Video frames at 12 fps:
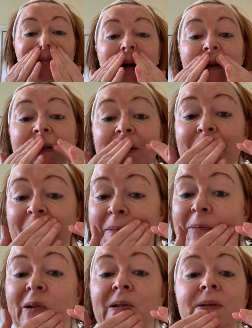on some
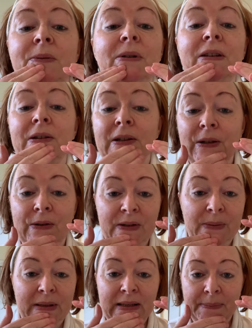people, when you're not
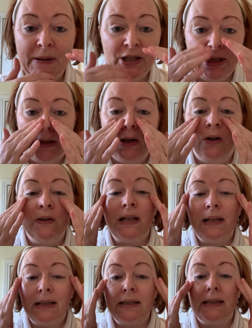used to it, especially cause a
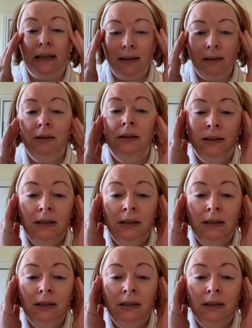little tingle.